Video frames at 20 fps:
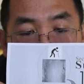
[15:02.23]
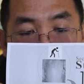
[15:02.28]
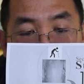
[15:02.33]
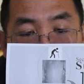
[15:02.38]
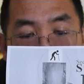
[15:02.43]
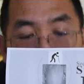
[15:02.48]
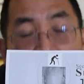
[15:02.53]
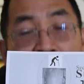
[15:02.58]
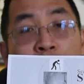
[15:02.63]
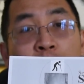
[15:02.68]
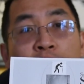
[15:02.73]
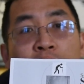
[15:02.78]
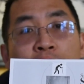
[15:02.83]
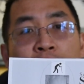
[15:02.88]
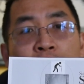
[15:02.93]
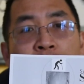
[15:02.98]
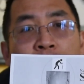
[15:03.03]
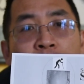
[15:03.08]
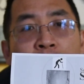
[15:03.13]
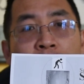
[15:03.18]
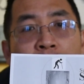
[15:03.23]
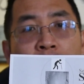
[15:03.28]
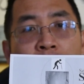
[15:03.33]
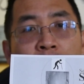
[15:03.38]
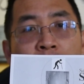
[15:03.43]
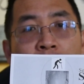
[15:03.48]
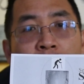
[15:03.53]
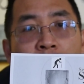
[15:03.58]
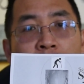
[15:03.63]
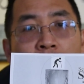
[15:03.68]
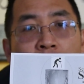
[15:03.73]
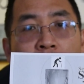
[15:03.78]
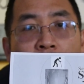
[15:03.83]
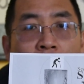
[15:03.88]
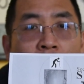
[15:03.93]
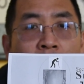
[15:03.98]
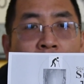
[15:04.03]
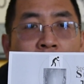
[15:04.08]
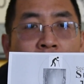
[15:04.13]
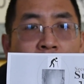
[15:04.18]
into animal.
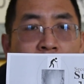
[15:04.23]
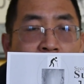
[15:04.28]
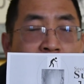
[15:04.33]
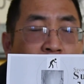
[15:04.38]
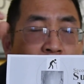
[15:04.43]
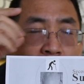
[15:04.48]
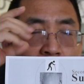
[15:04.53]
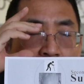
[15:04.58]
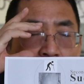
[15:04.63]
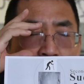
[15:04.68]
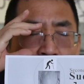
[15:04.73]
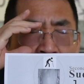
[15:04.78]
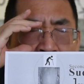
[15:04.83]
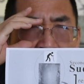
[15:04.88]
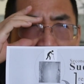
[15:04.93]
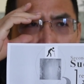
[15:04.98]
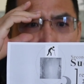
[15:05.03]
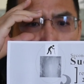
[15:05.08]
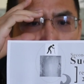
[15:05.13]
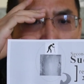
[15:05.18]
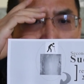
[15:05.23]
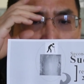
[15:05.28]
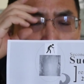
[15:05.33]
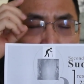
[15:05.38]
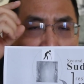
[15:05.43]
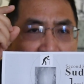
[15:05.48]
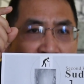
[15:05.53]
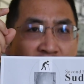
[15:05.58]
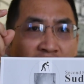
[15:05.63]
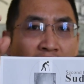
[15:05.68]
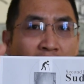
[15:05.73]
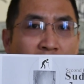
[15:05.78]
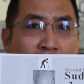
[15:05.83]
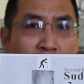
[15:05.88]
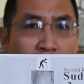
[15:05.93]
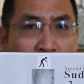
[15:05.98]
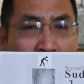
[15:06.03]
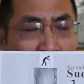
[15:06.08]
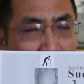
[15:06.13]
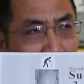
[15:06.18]
This is
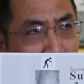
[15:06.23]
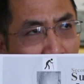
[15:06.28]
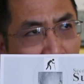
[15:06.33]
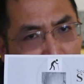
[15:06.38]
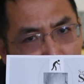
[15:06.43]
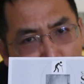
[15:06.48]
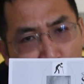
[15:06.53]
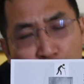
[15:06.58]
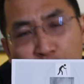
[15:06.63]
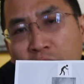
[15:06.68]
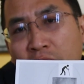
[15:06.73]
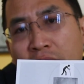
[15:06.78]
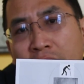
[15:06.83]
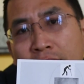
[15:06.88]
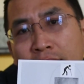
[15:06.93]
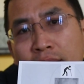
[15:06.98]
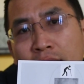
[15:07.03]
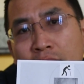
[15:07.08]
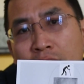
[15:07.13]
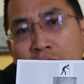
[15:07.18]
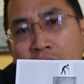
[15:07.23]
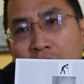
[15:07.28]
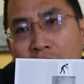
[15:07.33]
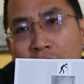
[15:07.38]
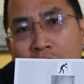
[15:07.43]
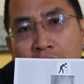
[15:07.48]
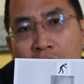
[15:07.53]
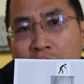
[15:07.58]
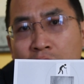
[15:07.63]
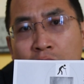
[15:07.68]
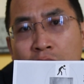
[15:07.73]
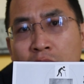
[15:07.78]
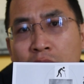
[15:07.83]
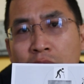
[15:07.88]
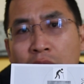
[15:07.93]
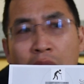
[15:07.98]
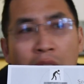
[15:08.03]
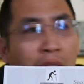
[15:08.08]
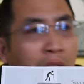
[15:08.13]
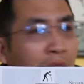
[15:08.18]
100% sure. There's no